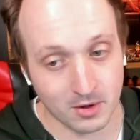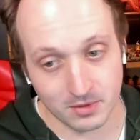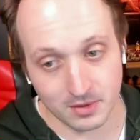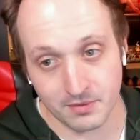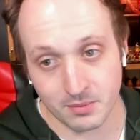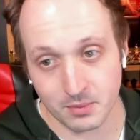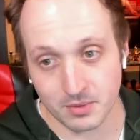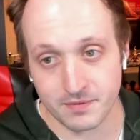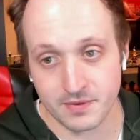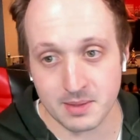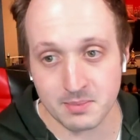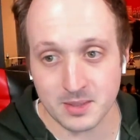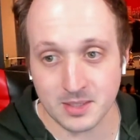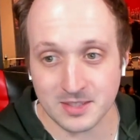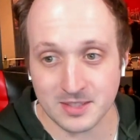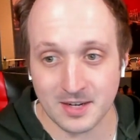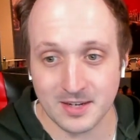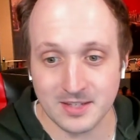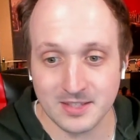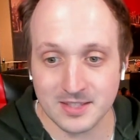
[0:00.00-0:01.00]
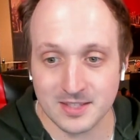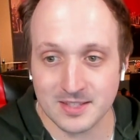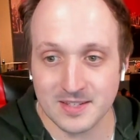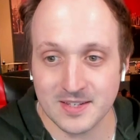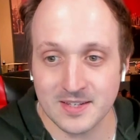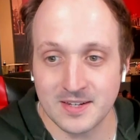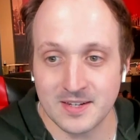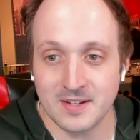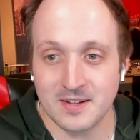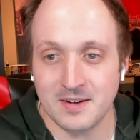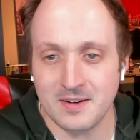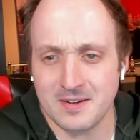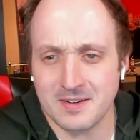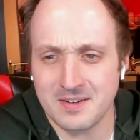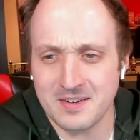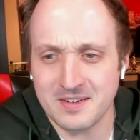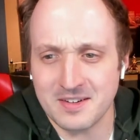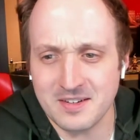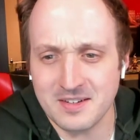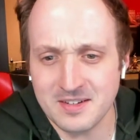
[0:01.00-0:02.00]
know, living with family is nice.
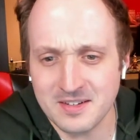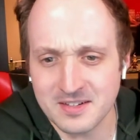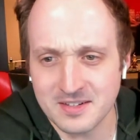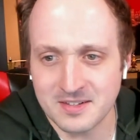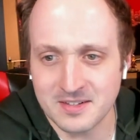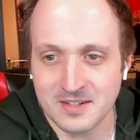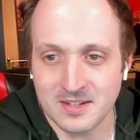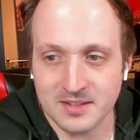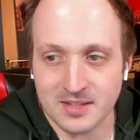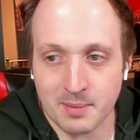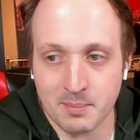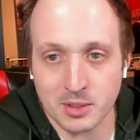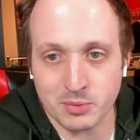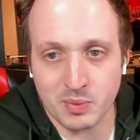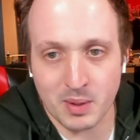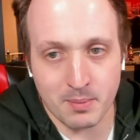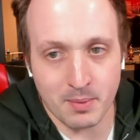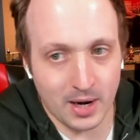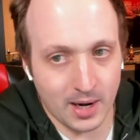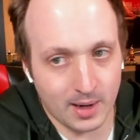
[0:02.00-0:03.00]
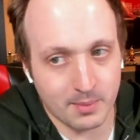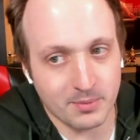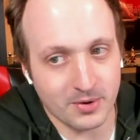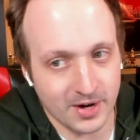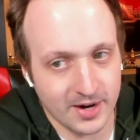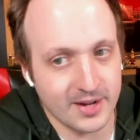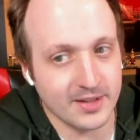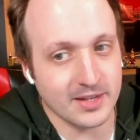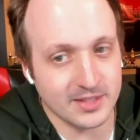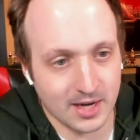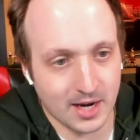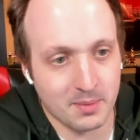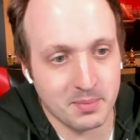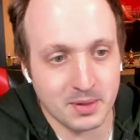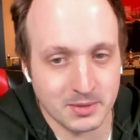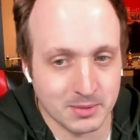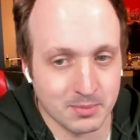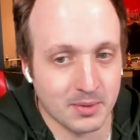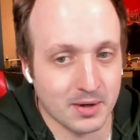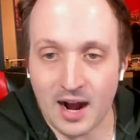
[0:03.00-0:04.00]
Aww. That must be Mom, right? That's gotta be
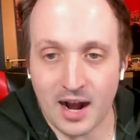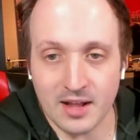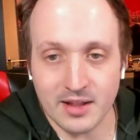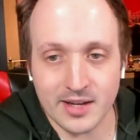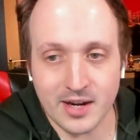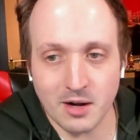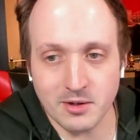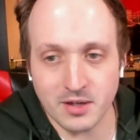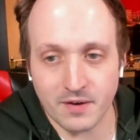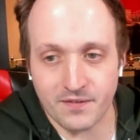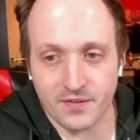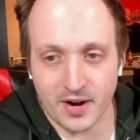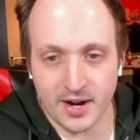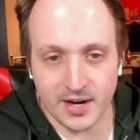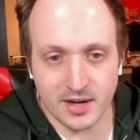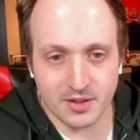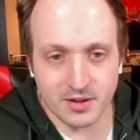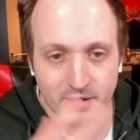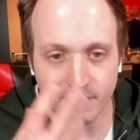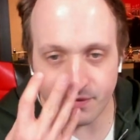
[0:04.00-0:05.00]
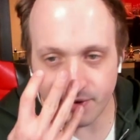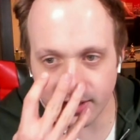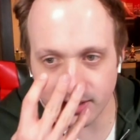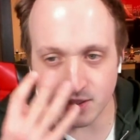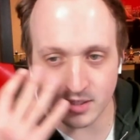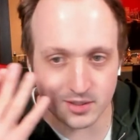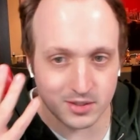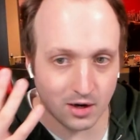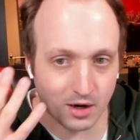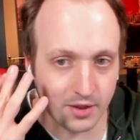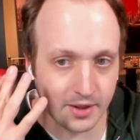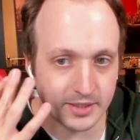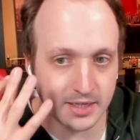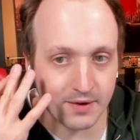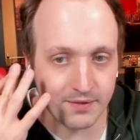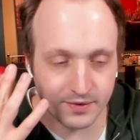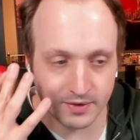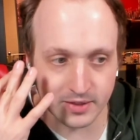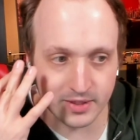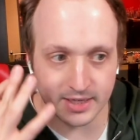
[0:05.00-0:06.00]
his mom. I like how defined their faces are. They
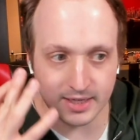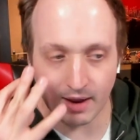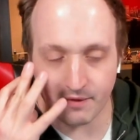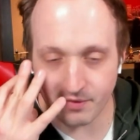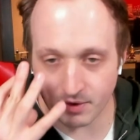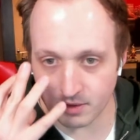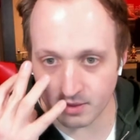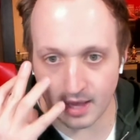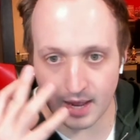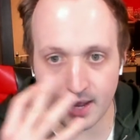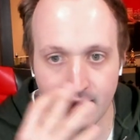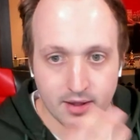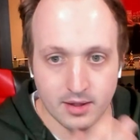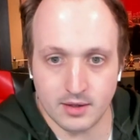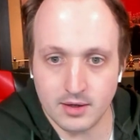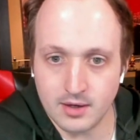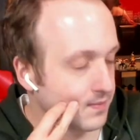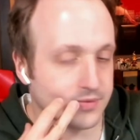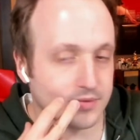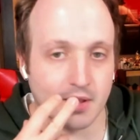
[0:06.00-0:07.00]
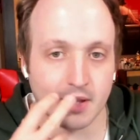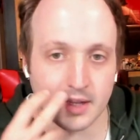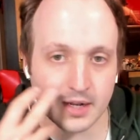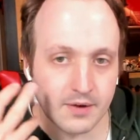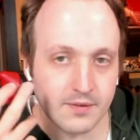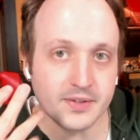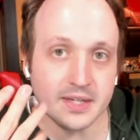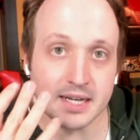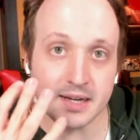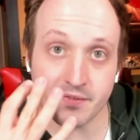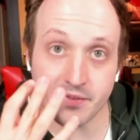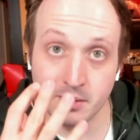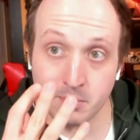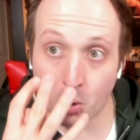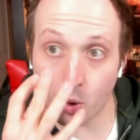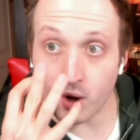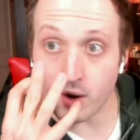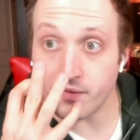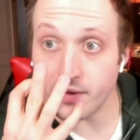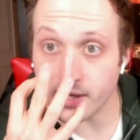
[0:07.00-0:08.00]
definitely give you that. They definitely give you
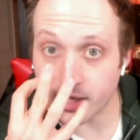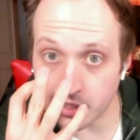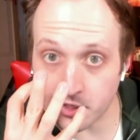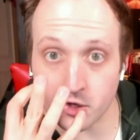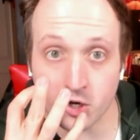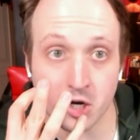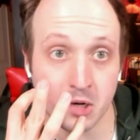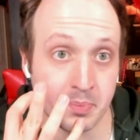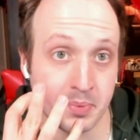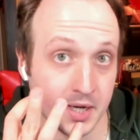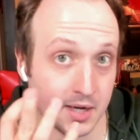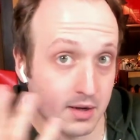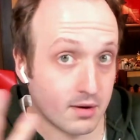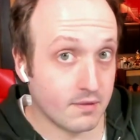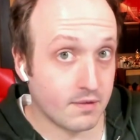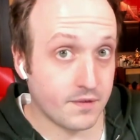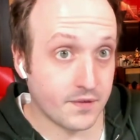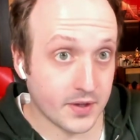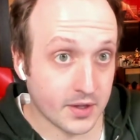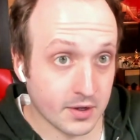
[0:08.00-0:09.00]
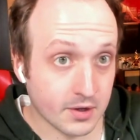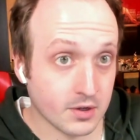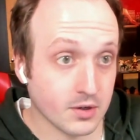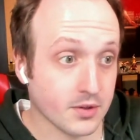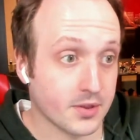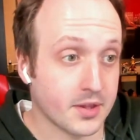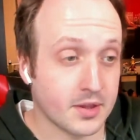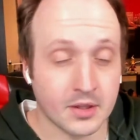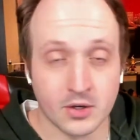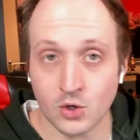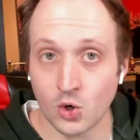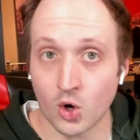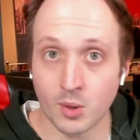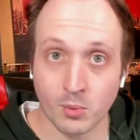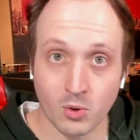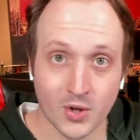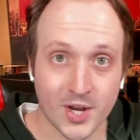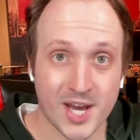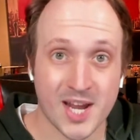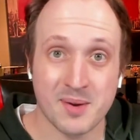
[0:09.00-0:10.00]
more of like a European feel than the
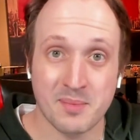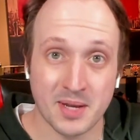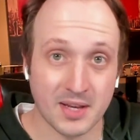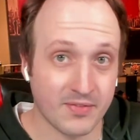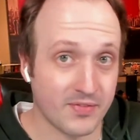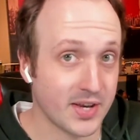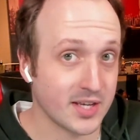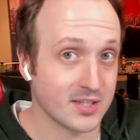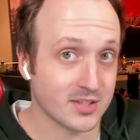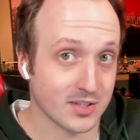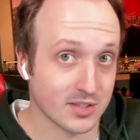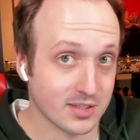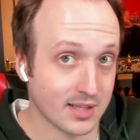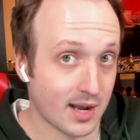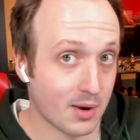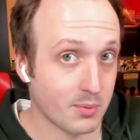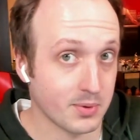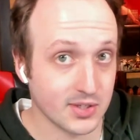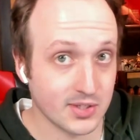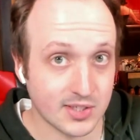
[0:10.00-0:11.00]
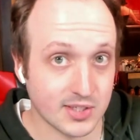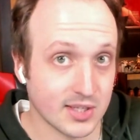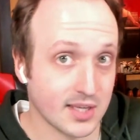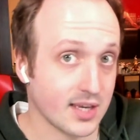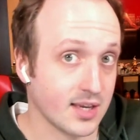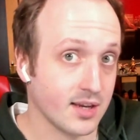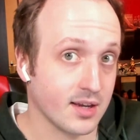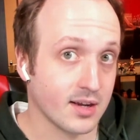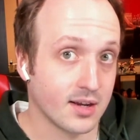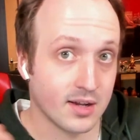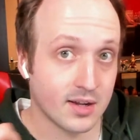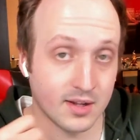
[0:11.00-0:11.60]
normal anime faces that we see,